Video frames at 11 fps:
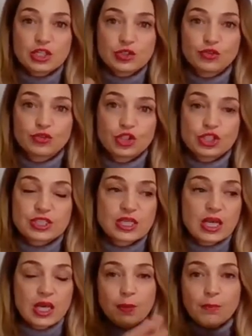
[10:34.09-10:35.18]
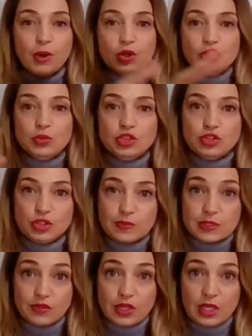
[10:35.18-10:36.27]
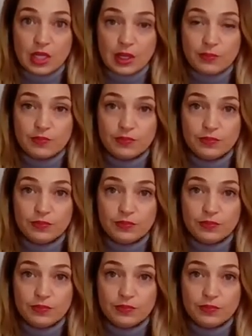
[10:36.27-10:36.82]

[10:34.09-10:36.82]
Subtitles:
diverse, multiple streams of income.